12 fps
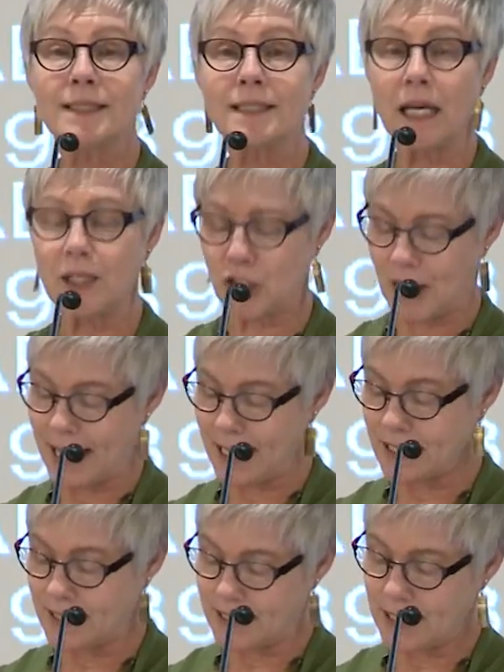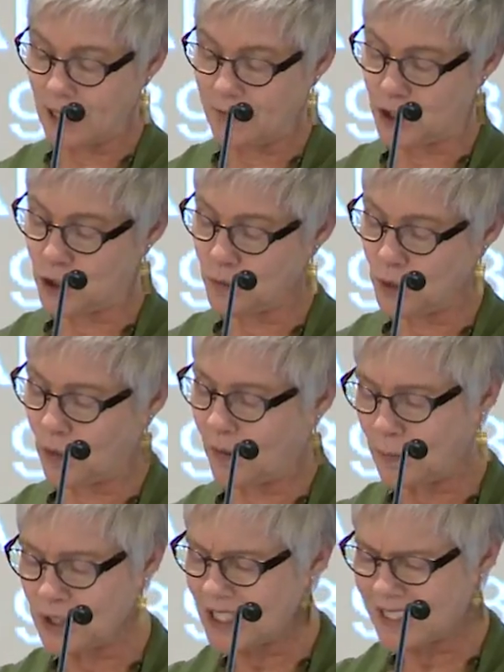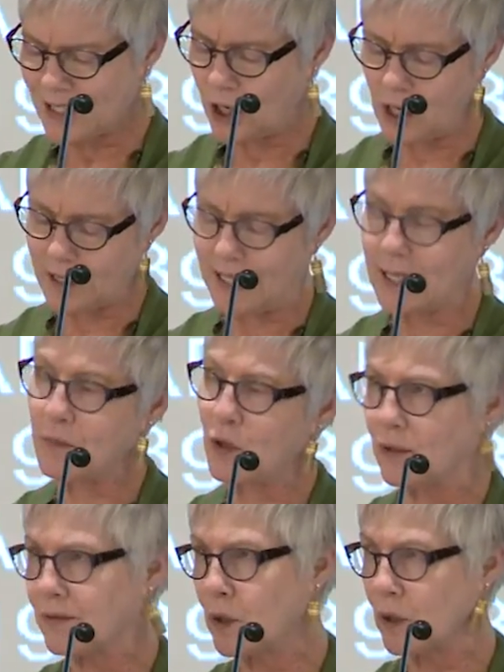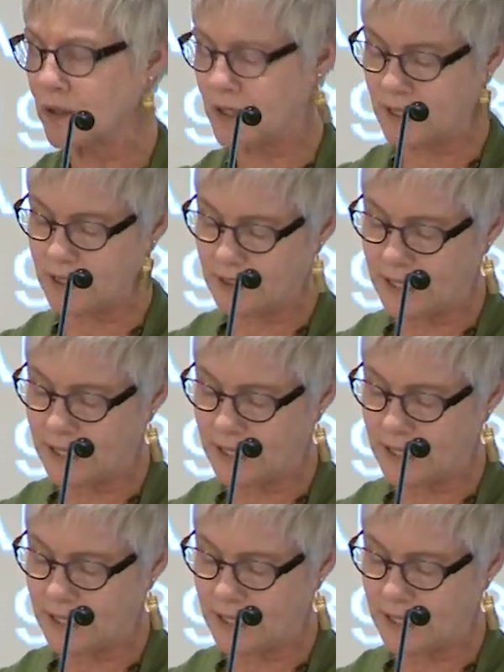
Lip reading: such as the television program, which isn't on anymore, of course,